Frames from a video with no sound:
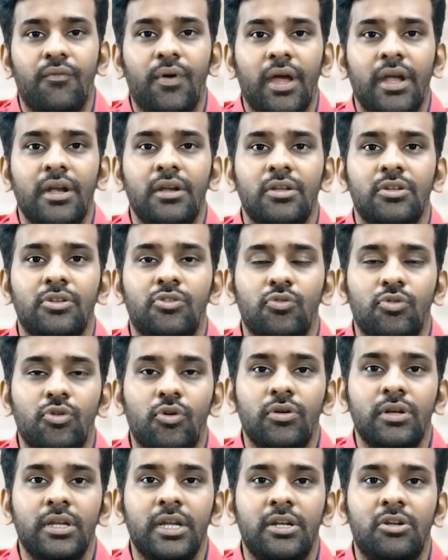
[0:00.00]
where you
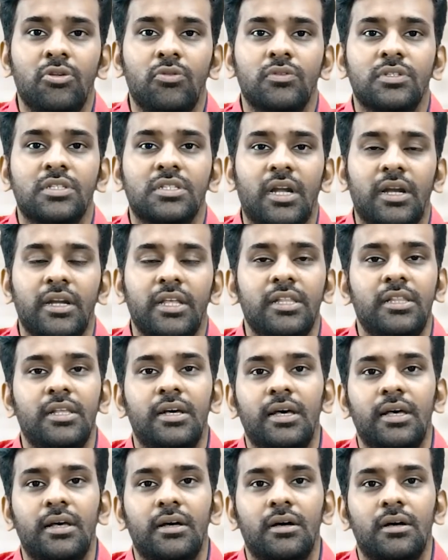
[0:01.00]
don't need to study
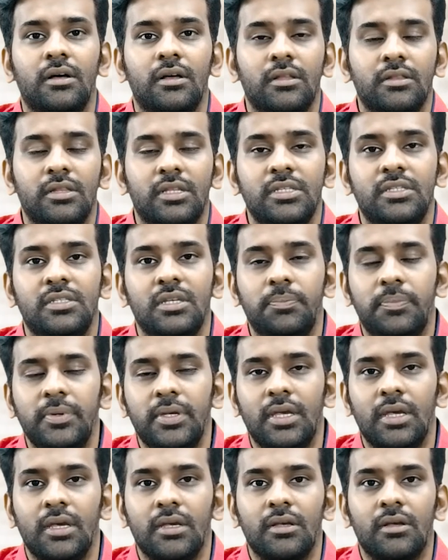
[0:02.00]
the, the
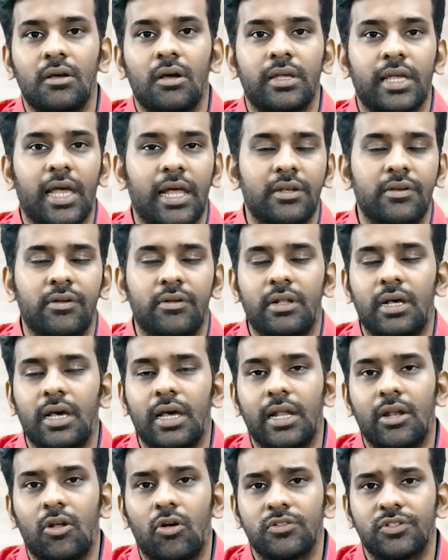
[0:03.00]
CPA Canada
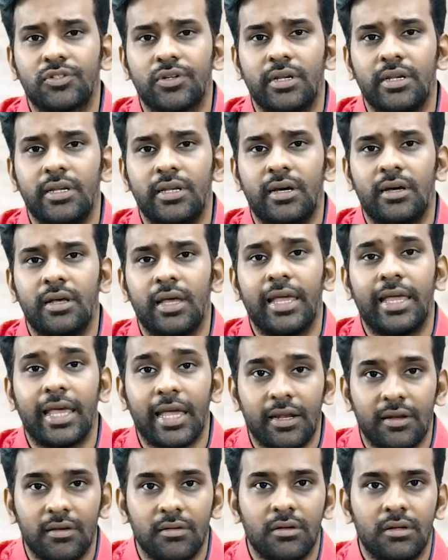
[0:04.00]
and Australia
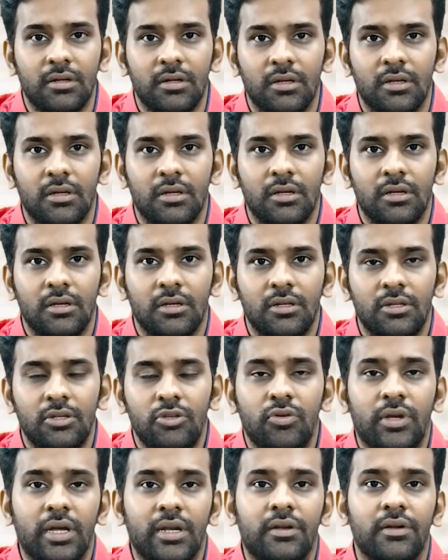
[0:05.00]
again.
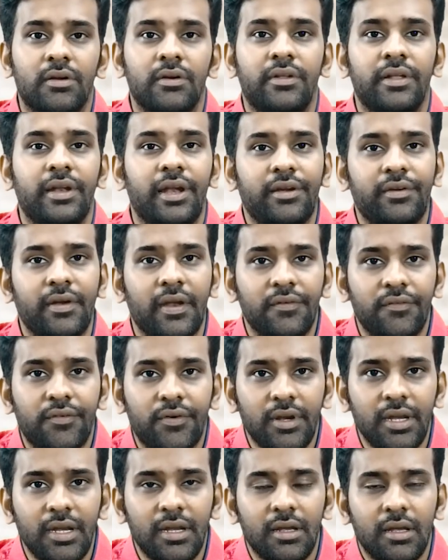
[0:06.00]
You get direct
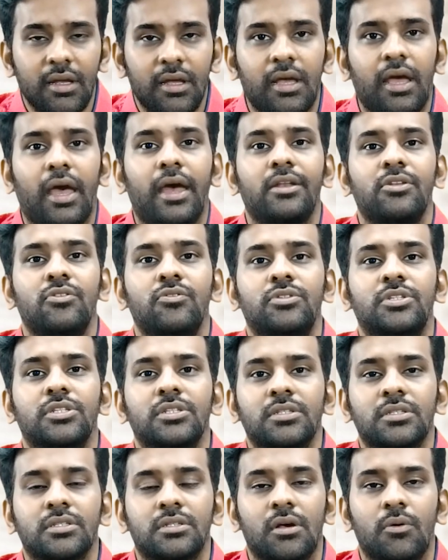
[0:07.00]
entry and you
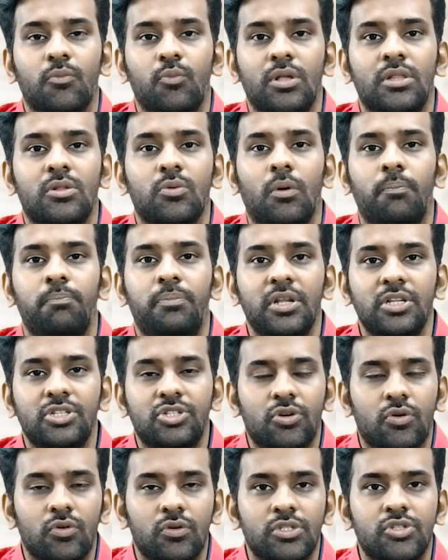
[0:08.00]
just with a
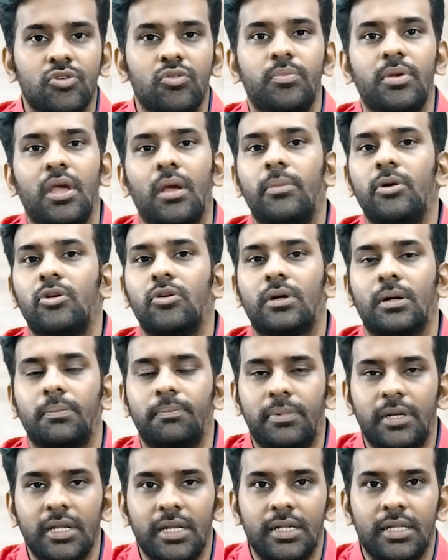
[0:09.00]
bridge course you will be able to
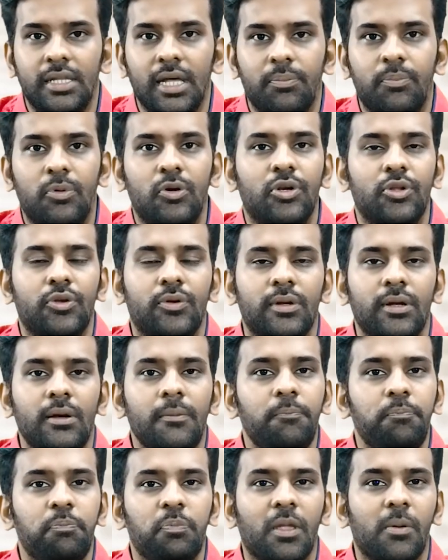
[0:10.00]
complete that
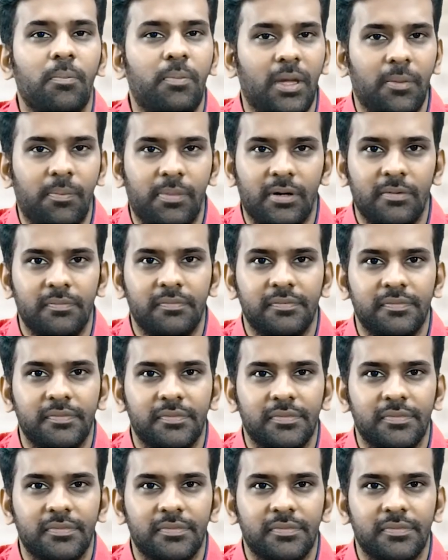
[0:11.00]
particular paper.